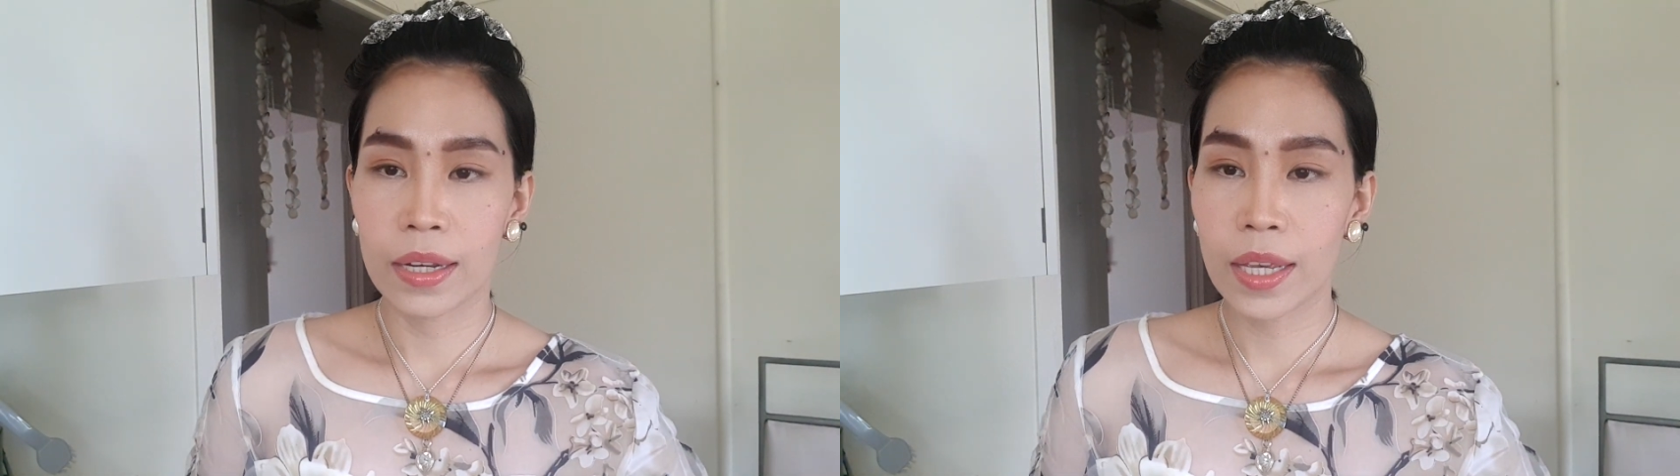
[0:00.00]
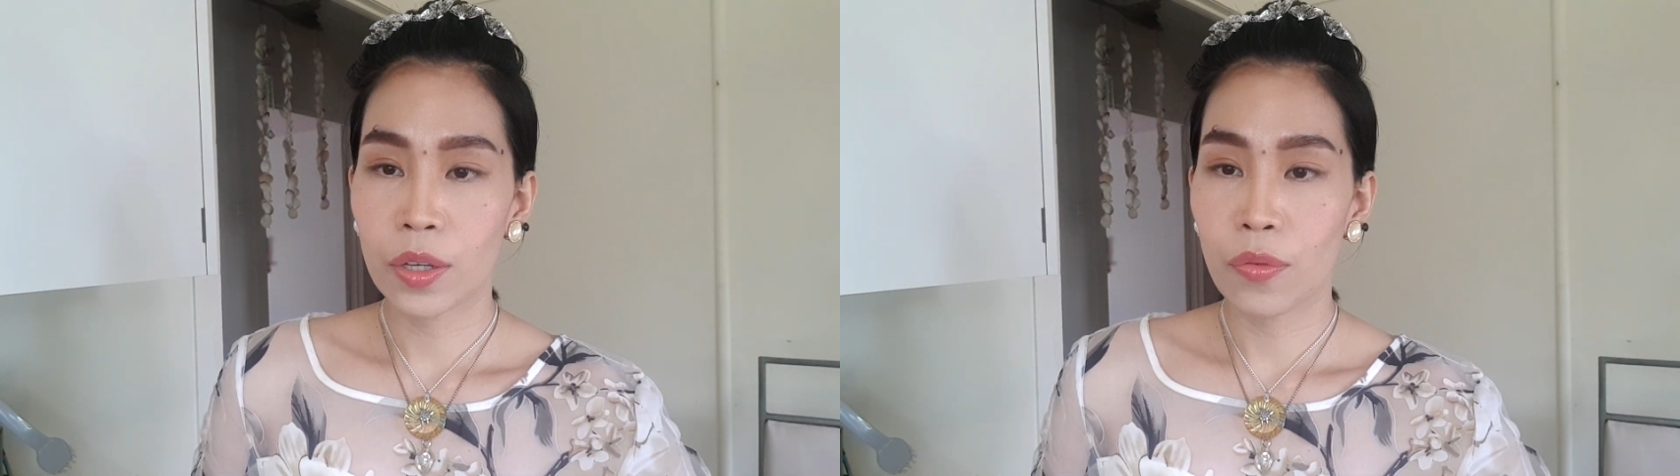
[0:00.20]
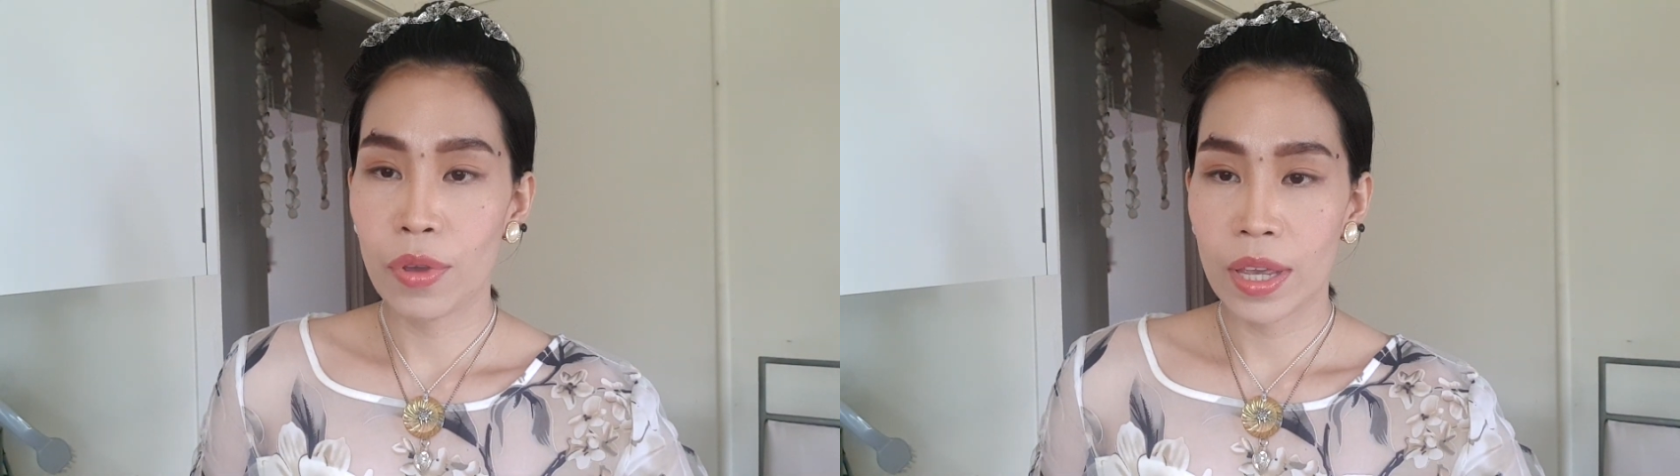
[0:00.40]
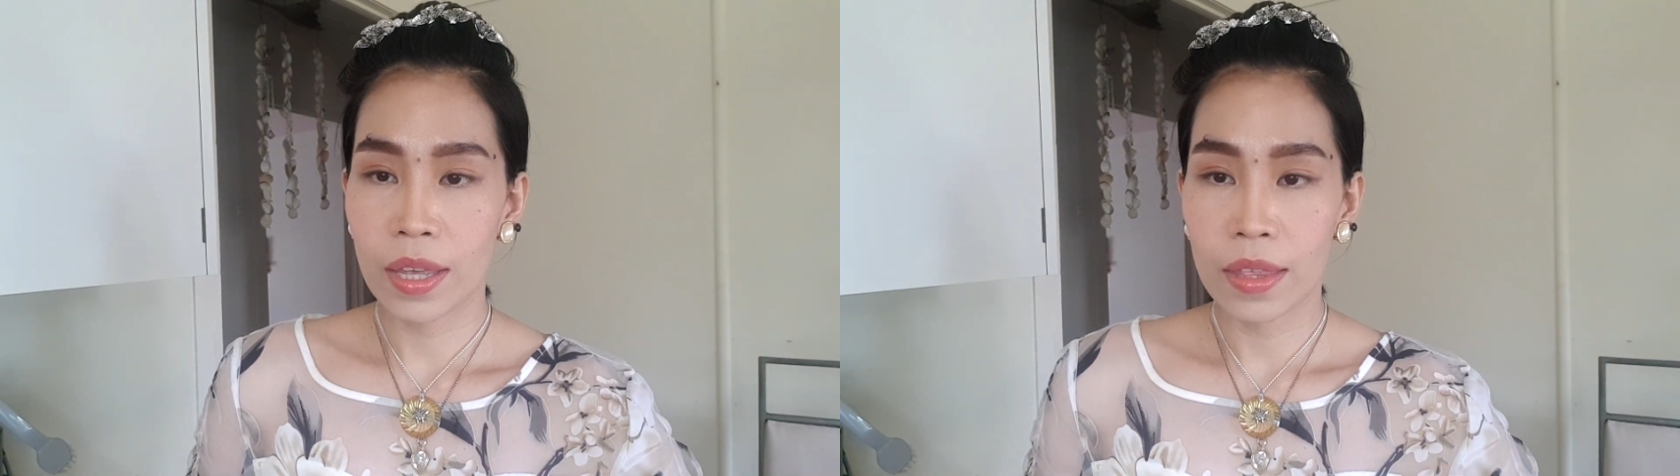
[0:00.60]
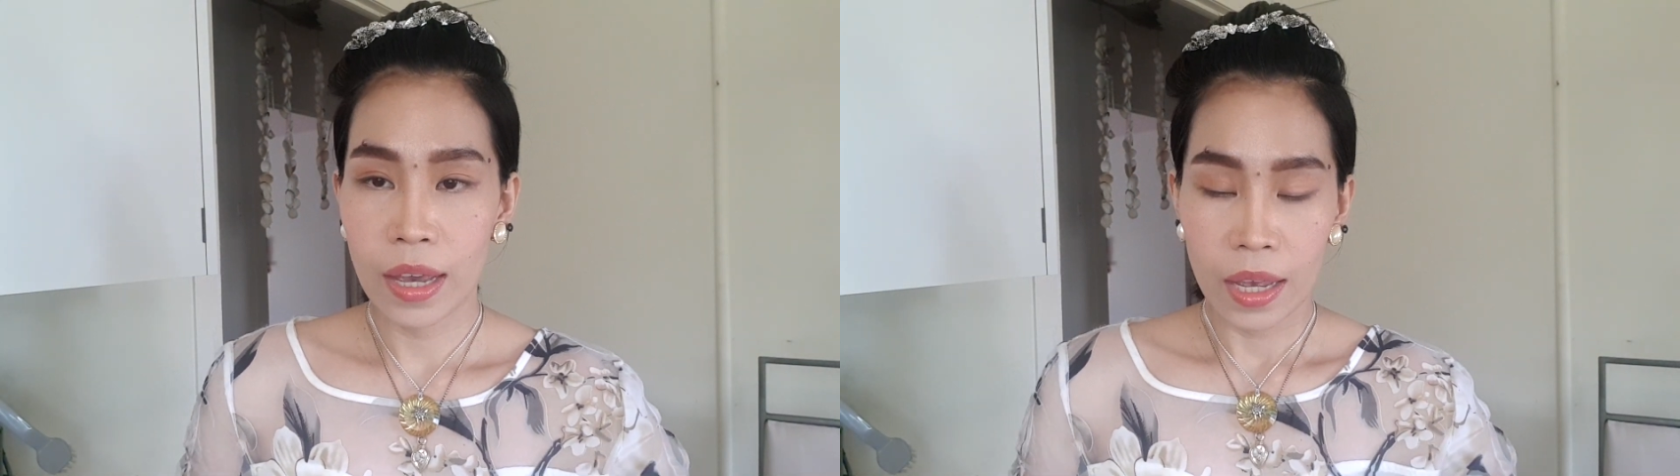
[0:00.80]

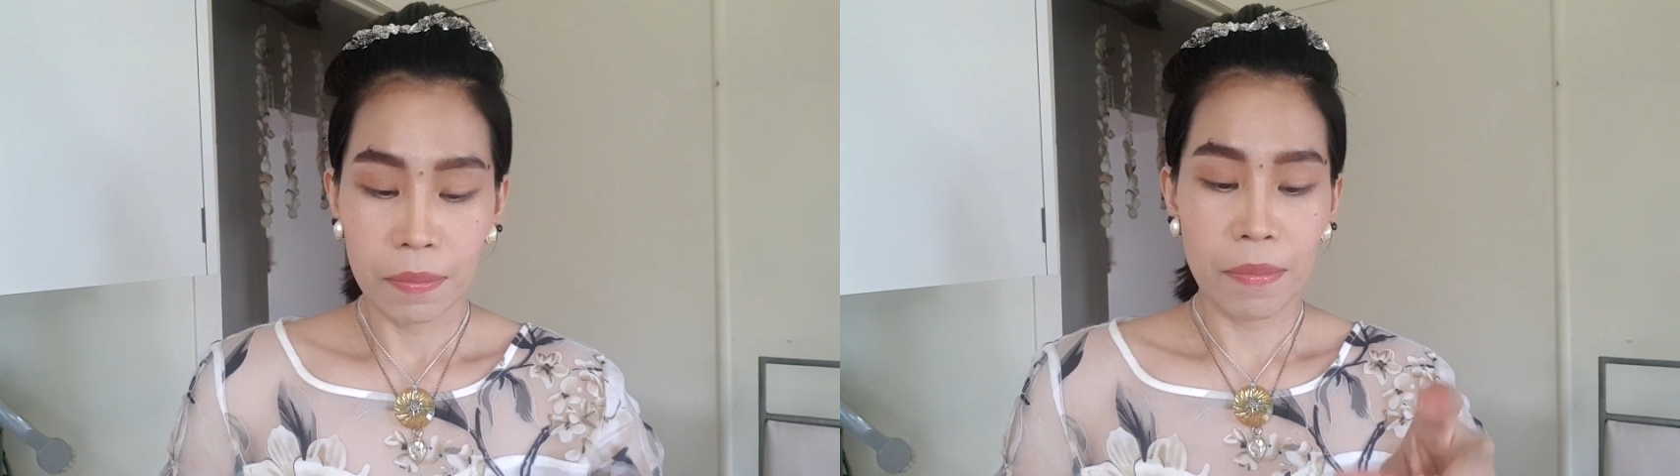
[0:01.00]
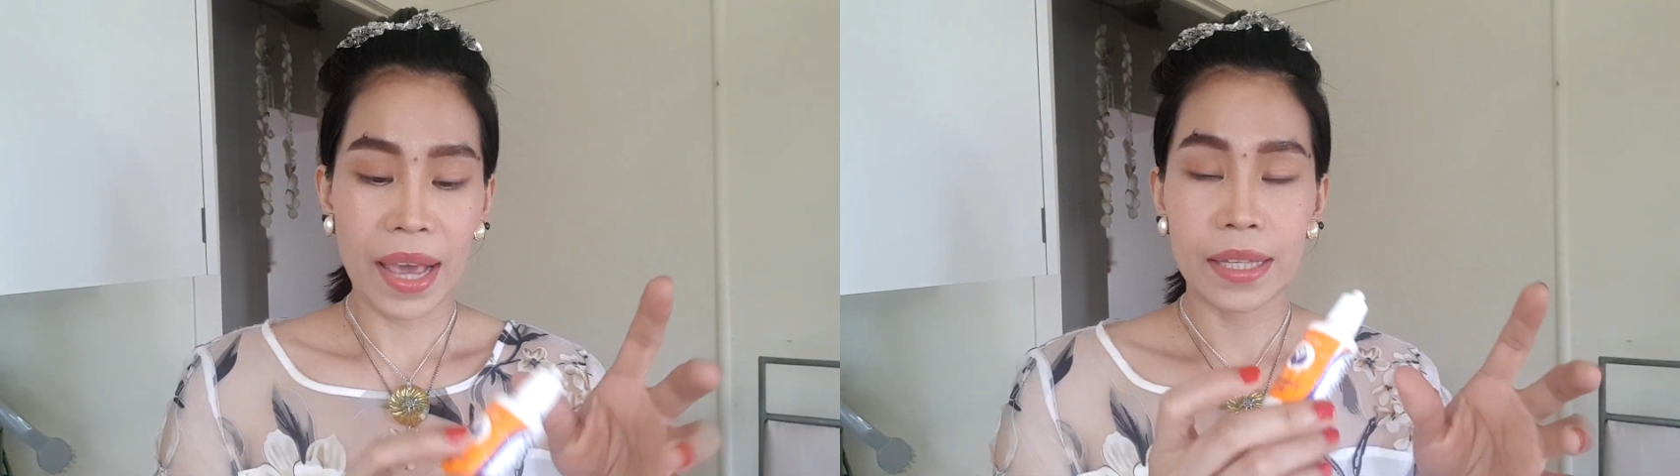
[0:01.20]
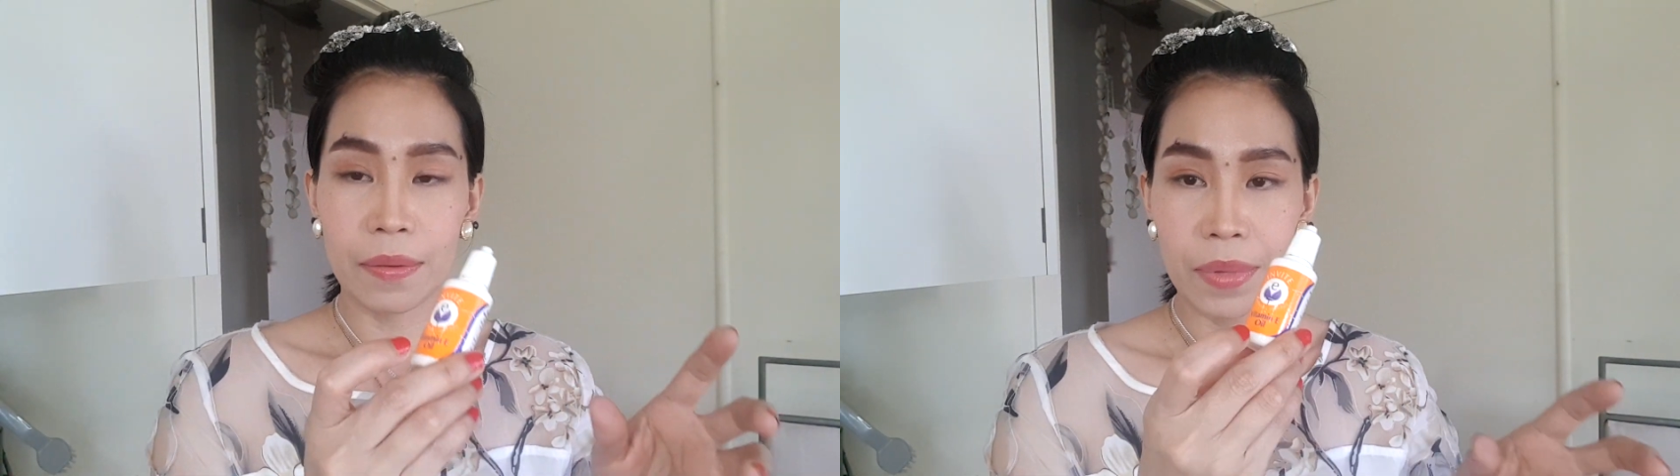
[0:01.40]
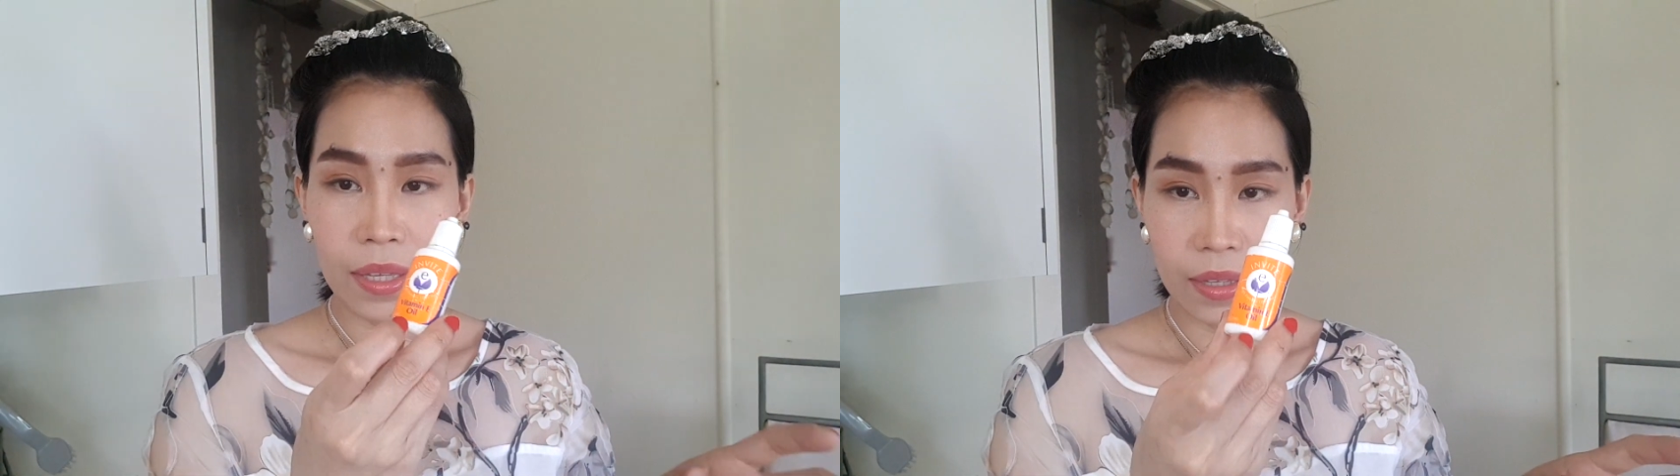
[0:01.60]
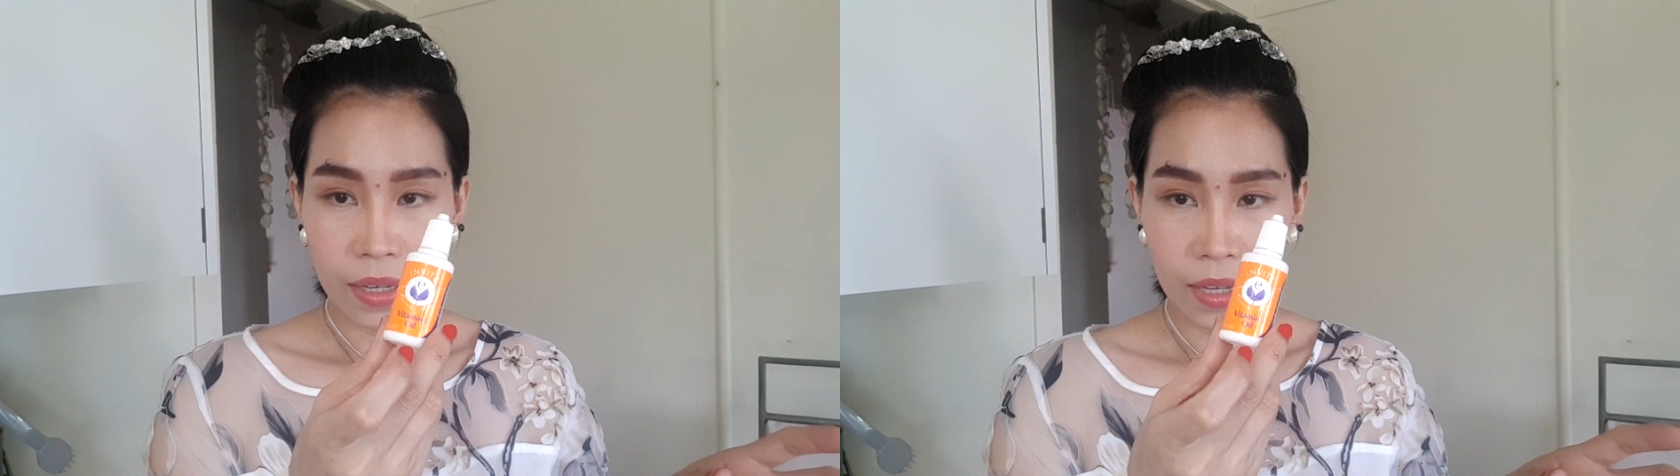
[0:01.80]
liquid
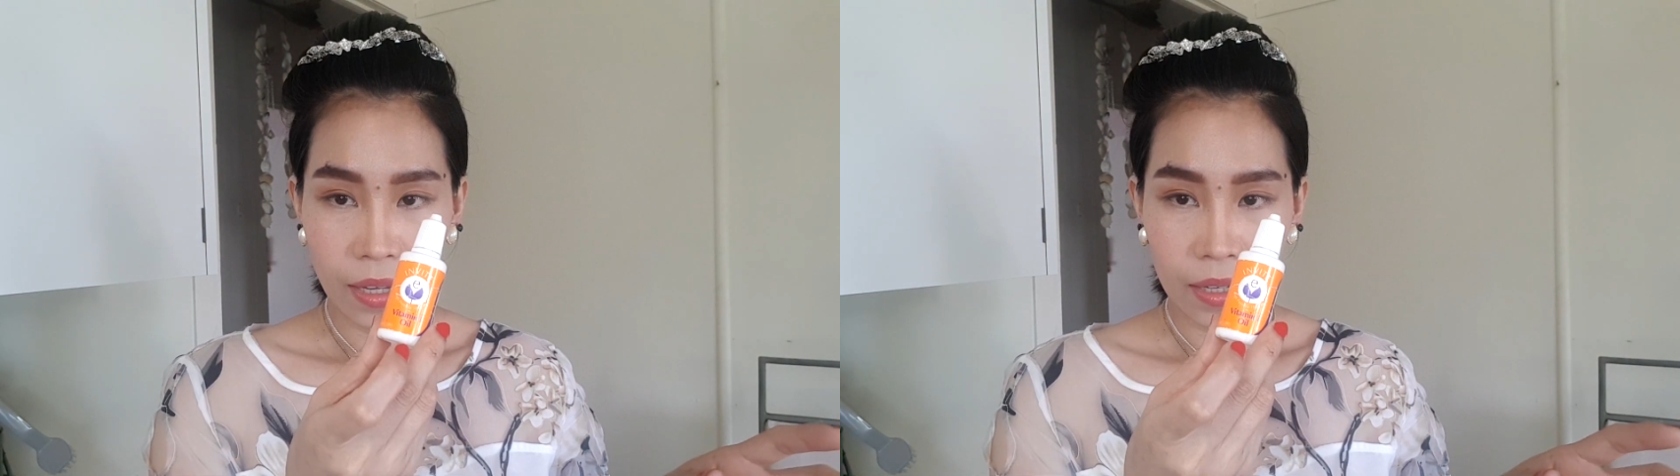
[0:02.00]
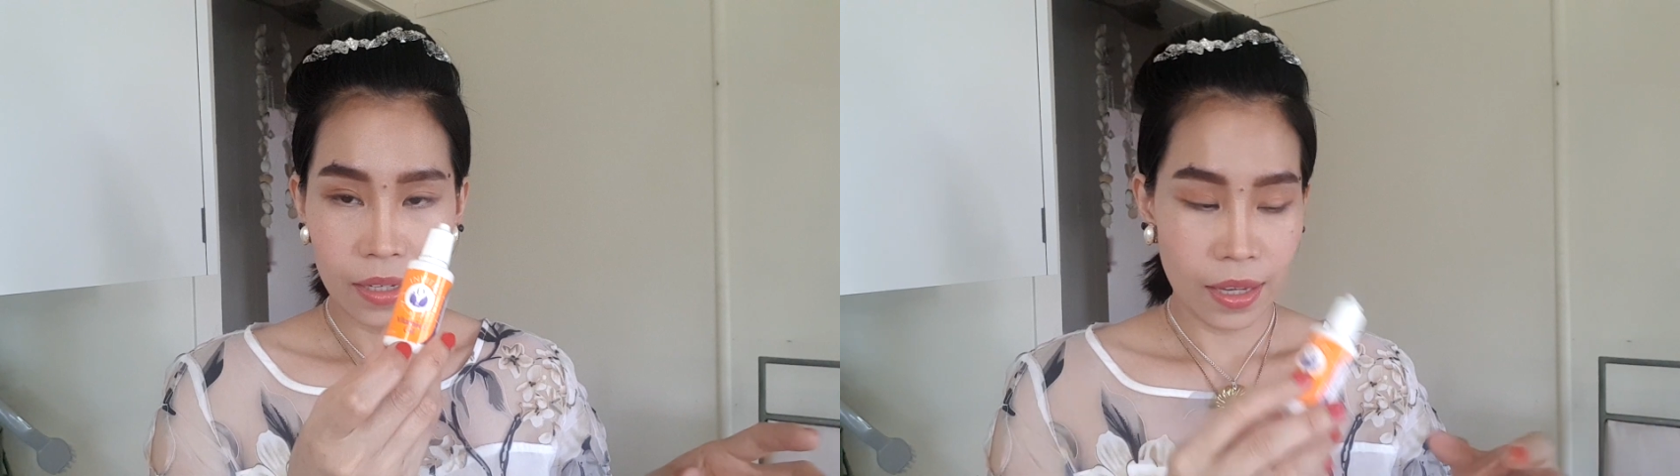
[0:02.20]
vitamin E